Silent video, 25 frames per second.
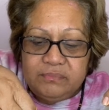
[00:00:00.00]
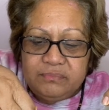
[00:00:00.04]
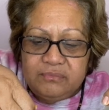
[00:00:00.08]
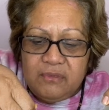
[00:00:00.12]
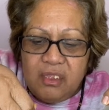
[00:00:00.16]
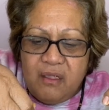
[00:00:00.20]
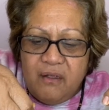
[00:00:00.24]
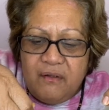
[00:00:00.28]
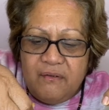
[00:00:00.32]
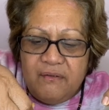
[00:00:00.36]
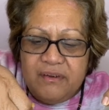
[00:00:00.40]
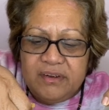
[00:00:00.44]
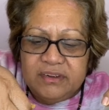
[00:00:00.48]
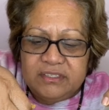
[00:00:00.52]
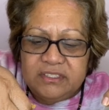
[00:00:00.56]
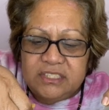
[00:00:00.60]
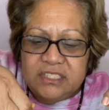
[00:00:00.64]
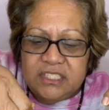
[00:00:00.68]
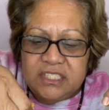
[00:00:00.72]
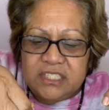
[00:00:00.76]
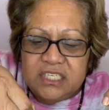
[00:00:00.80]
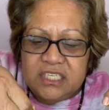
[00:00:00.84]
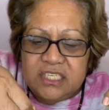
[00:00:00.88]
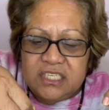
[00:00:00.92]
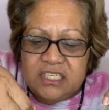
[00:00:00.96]
Oh, I
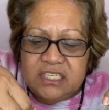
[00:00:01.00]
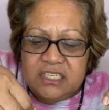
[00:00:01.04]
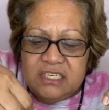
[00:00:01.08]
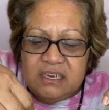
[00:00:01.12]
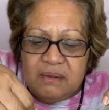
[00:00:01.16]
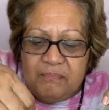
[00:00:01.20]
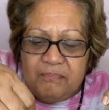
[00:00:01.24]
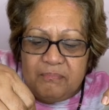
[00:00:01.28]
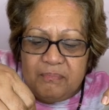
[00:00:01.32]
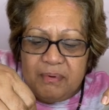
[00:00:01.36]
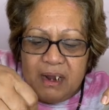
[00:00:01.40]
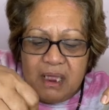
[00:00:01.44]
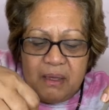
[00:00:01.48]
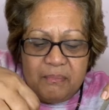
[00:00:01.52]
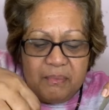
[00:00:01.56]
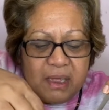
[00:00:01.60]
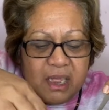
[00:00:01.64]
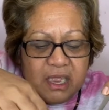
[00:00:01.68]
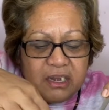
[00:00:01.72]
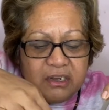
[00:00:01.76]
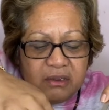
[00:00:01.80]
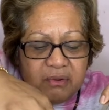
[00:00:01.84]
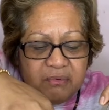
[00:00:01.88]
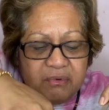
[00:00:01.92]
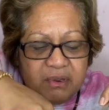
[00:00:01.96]
think this is the blubber. I
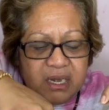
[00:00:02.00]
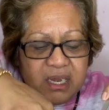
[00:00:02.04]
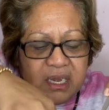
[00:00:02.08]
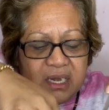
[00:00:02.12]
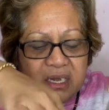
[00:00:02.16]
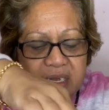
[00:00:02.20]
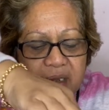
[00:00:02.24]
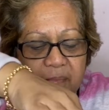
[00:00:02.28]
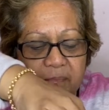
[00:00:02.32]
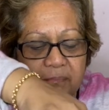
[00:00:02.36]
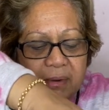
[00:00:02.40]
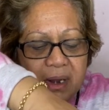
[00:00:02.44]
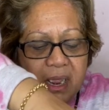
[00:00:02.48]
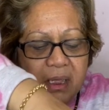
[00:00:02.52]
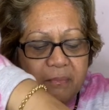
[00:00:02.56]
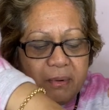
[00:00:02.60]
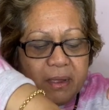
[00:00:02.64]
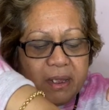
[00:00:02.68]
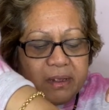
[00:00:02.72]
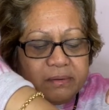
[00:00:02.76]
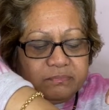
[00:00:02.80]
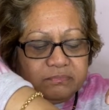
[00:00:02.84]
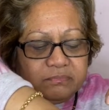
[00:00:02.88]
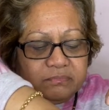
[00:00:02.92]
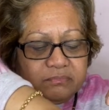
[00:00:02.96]
don't want to eat the
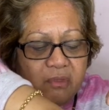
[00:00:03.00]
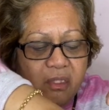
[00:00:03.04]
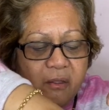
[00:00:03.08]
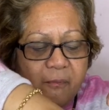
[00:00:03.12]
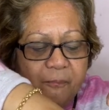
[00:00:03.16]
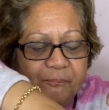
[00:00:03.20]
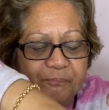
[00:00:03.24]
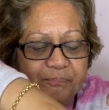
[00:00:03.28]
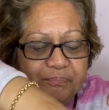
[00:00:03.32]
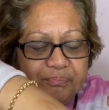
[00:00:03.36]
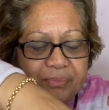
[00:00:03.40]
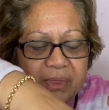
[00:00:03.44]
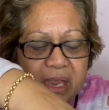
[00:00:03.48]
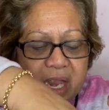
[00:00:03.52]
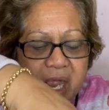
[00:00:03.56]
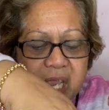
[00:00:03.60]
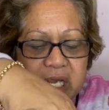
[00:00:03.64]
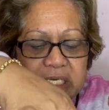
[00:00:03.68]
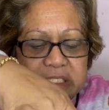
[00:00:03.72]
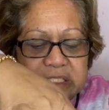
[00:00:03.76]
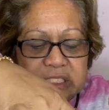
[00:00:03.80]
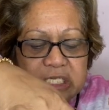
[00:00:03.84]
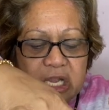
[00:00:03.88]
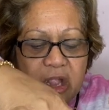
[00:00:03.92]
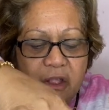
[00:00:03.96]
blubber.
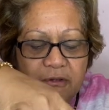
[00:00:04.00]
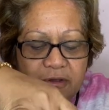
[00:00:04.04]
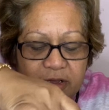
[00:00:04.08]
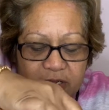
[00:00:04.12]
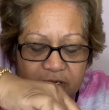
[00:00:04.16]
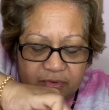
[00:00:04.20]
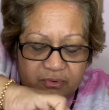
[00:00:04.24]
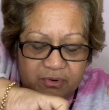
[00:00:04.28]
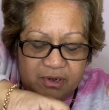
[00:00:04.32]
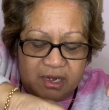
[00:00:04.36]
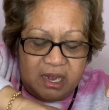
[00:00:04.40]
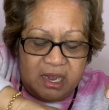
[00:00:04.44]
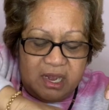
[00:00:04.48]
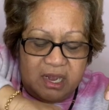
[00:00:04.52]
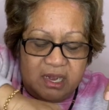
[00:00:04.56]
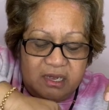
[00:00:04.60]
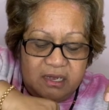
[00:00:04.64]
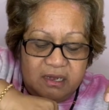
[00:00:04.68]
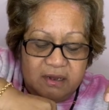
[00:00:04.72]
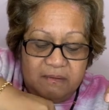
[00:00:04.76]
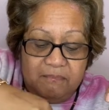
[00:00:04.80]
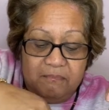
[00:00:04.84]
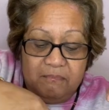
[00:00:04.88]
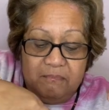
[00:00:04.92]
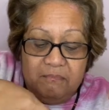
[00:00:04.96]
I just want to eat
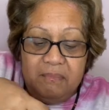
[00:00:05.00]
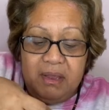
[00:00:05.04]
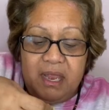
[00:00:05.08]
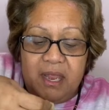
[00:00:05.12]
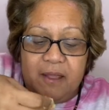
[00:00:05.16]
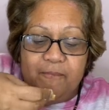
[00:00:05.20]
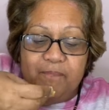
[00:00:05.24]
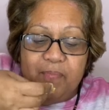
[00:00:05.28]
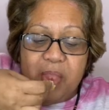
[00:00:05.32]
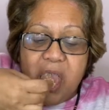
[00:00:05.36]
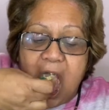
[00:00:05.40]
the meat.